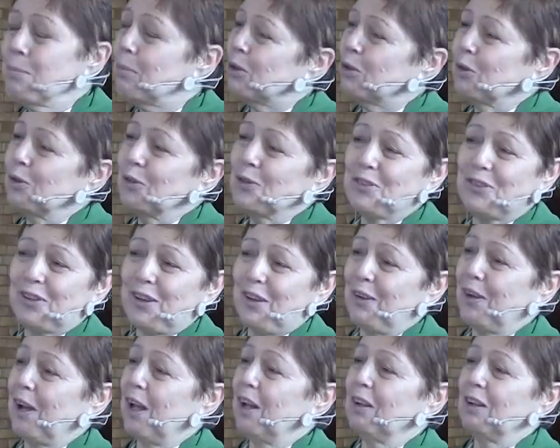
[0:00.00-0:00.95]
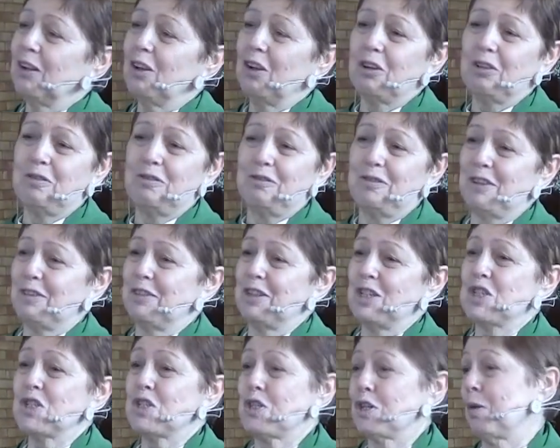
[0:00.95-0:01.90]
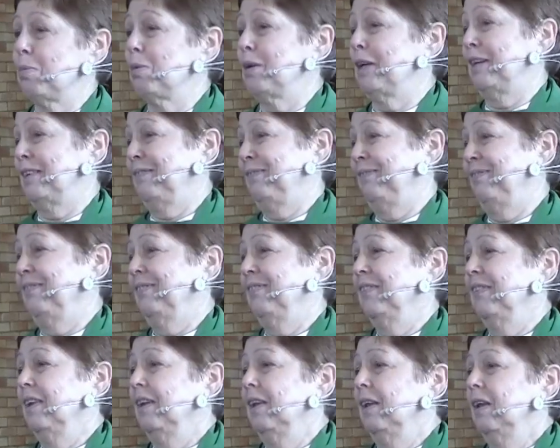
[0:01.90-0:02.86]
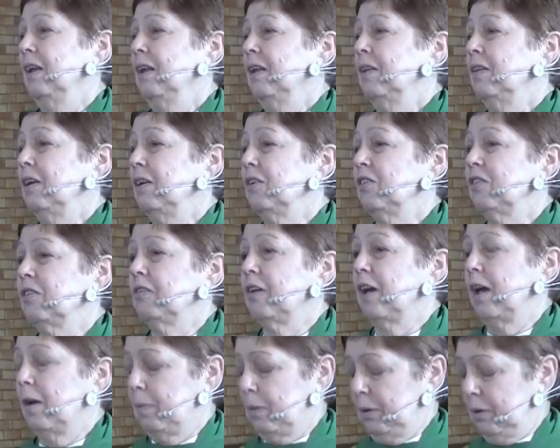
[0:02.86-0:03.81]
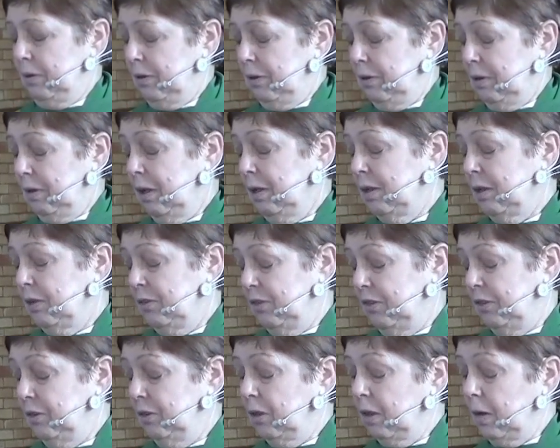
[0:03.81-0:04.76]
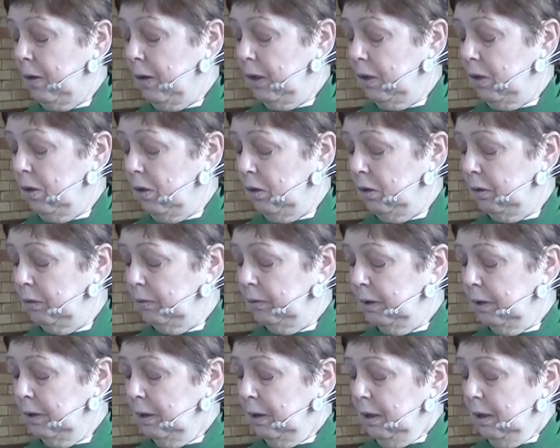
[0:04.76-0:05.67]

but also a lot of very troubling things have happened and are still going on.